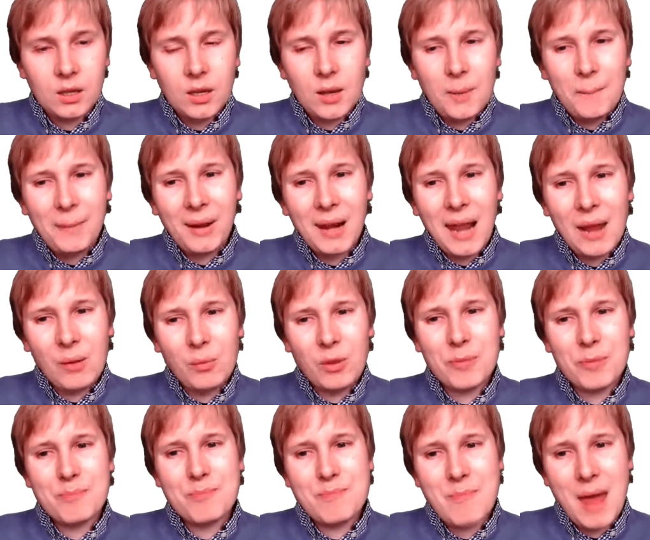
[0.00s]
But like
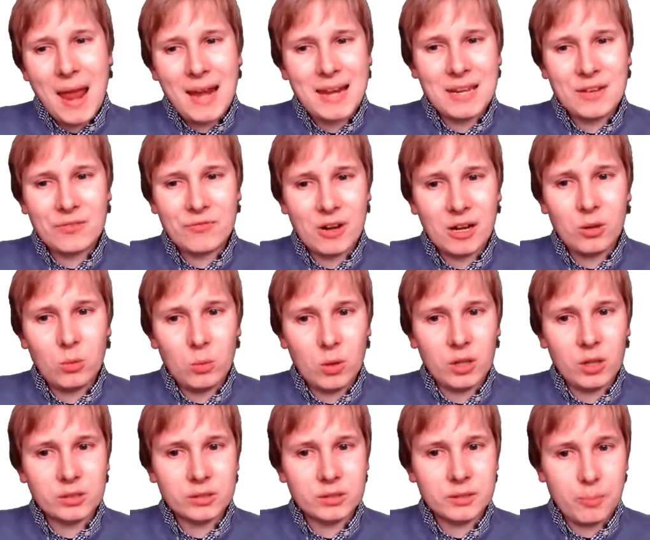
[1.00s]
with many
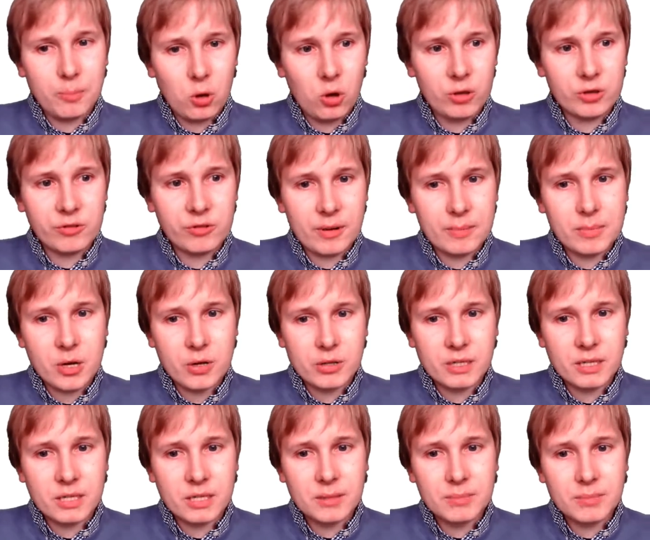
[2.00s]
real-world deployed crypto
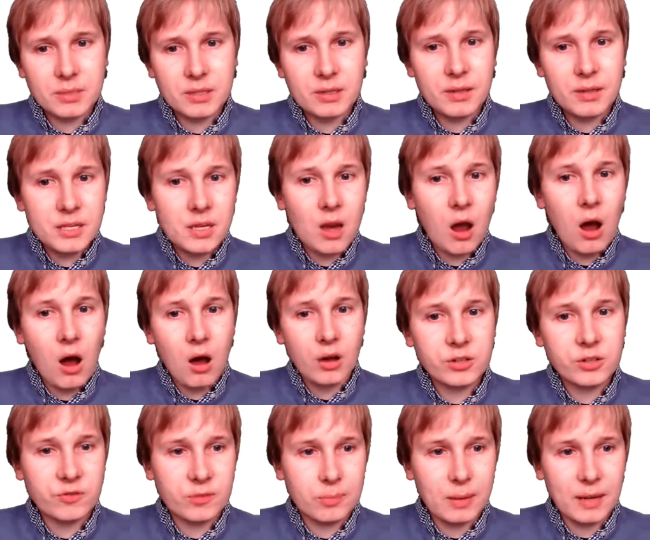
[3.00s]
systems, these are hard
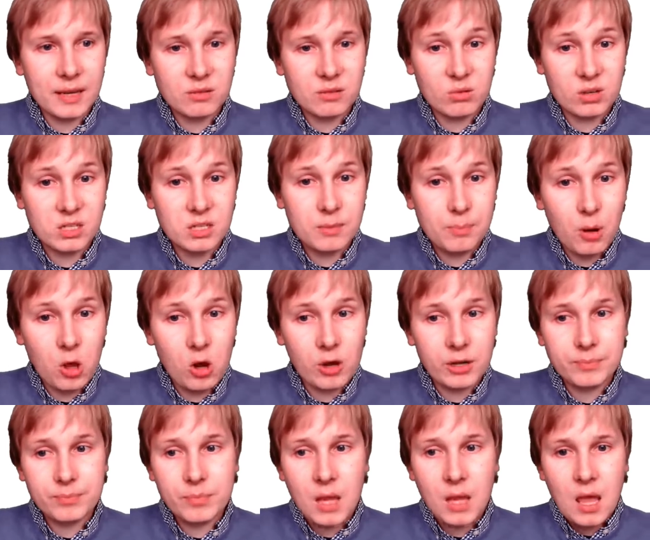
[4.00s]
replace once
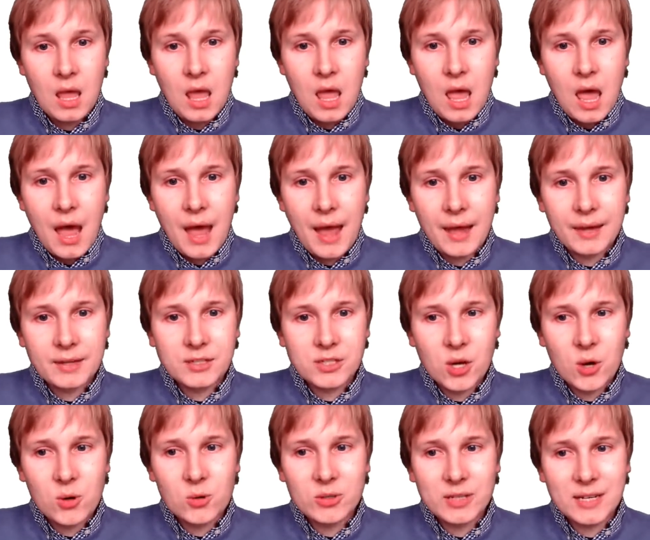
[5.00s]
deployed. And
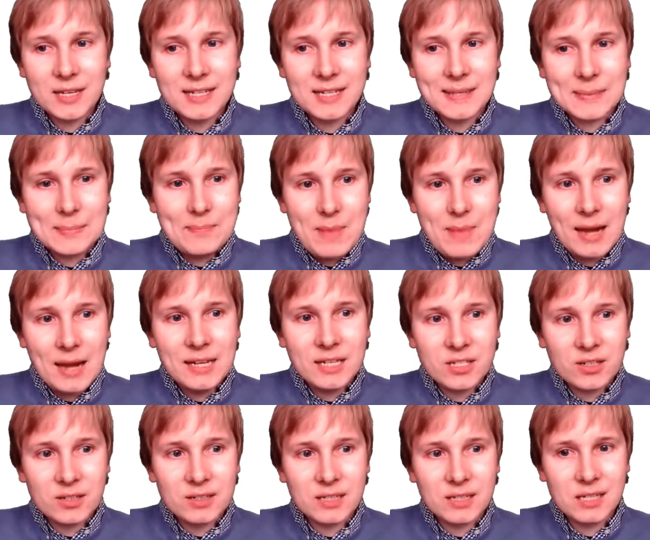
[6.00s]
so since many
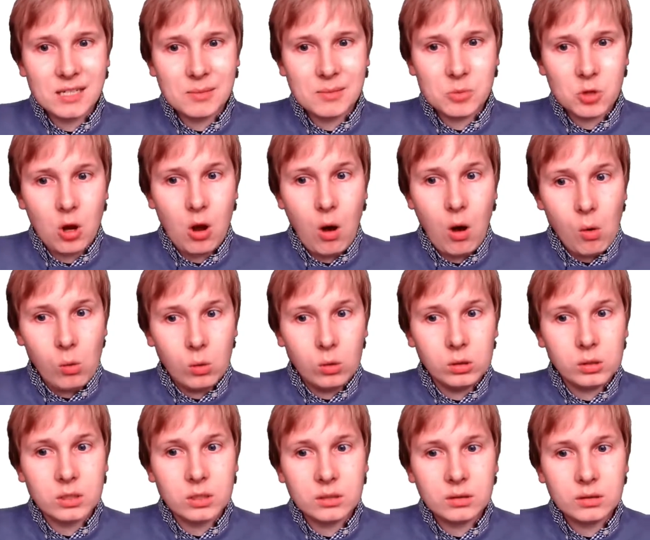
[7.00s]
such systems are
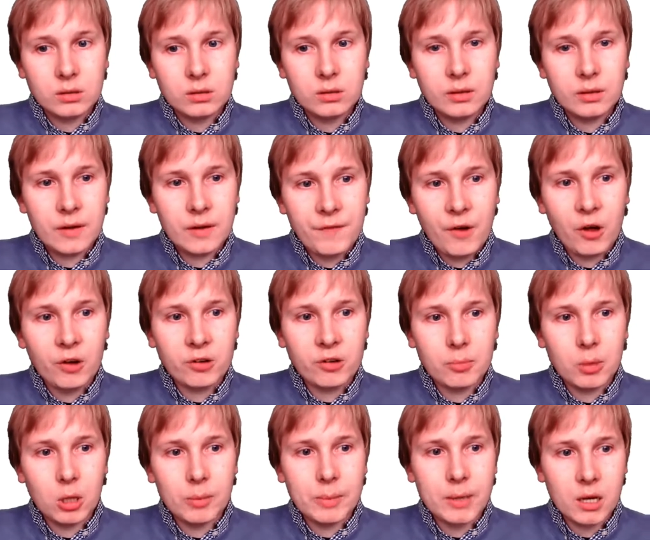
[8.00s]
old, they're
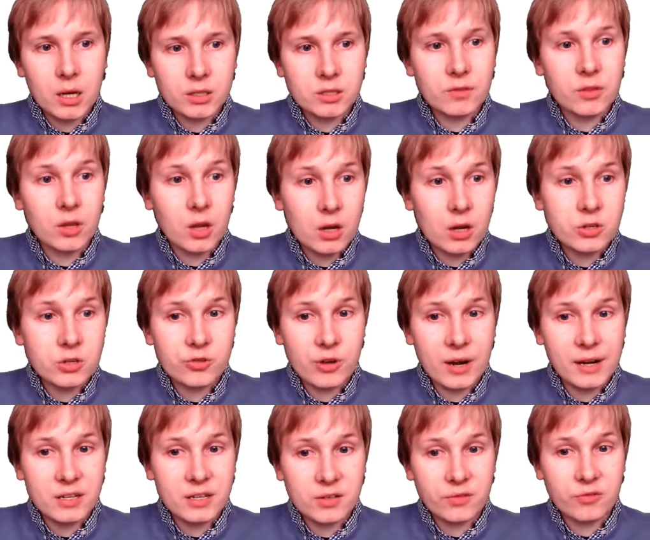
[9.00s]
vulnerable because of the
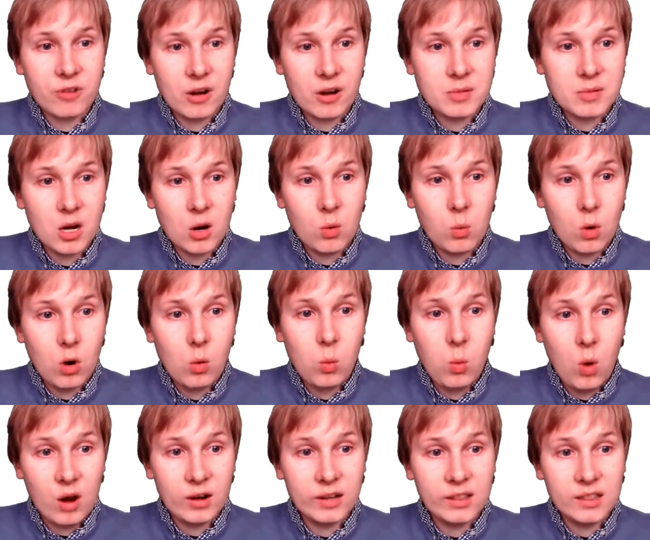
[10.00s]
constraints of Crypto War
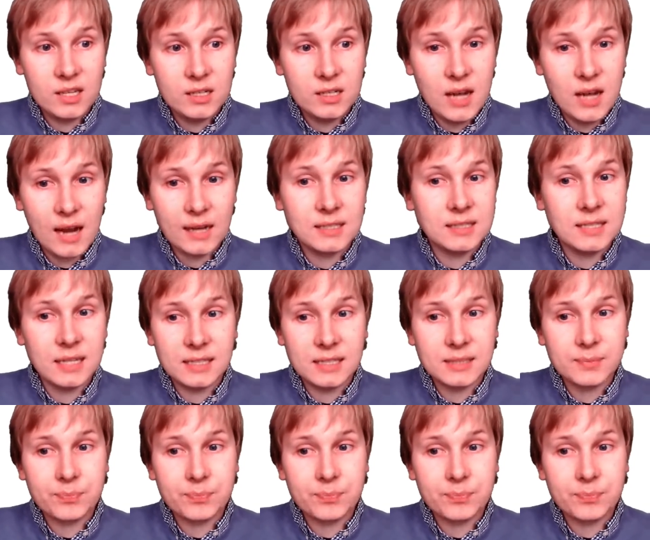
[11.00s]
1 in the 90s.